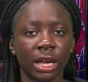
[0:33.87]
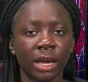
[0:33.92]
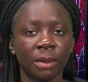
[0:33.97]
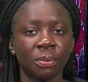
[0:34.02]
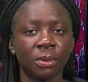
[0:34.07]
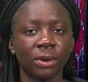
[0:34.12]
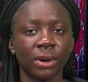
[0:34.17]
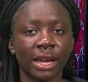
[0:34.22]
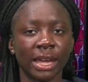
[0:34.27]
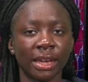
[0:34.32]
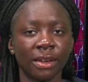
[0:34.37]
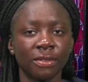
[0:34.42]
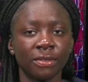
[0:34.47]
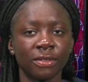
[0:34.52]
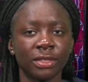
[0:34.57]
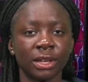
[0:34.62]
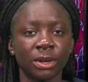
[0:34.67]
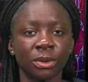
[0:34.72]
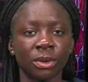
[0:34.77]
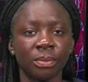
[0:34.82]
April
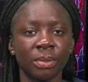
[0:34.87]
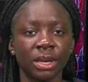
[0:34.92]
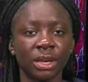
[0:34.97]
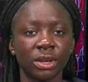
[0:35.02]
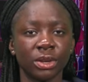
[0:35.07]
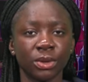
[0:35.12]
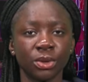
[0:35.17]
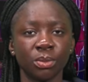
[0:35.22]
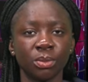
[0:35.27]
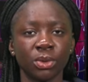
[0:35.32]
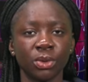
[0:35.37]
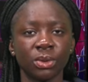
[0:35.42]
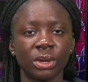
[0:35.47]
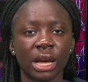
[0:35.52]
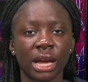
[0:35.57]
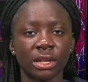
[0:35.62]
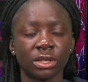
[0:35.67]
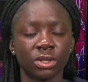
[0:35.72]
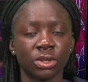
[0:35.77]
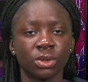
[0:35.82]
8th, there will be a new moon
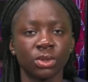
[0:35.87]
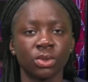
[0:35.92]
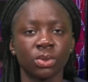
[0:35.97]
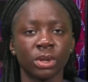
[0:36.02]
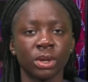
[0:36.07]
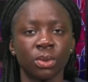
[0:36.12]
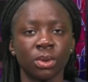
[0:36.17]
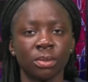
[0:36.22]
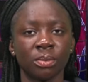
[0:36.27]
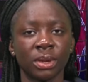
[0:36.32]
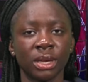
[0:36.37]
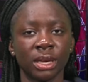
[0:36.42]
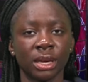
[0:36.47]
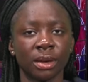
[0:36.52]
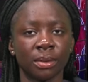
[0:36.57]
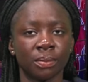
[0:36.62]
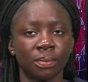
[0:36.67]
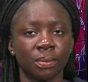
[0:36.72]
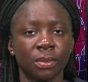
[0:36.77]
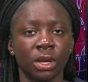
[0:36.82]
at 2:21
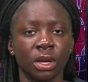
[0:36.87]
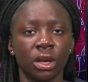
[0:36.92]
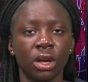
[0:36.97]
p.m.